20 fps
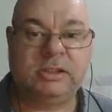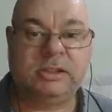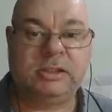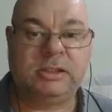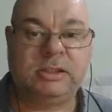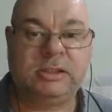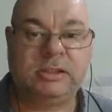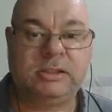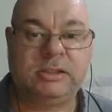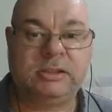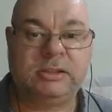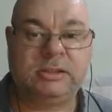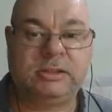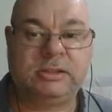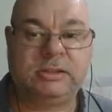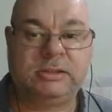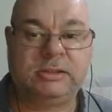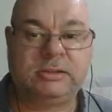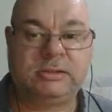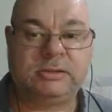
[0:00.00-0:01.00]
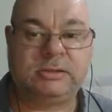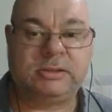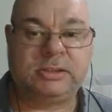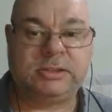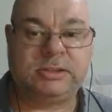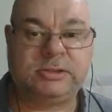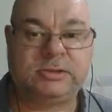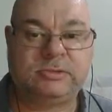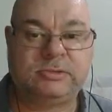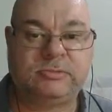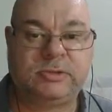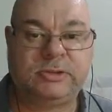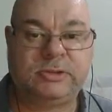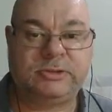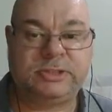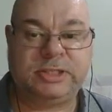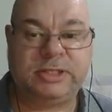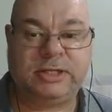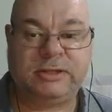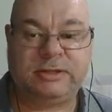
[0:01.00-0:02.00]
and let's Let's
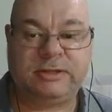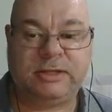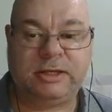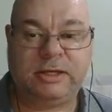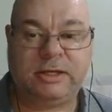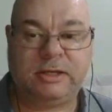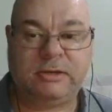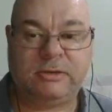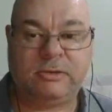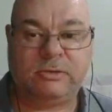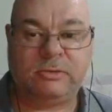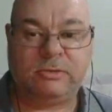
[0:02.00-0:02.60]
rotate that.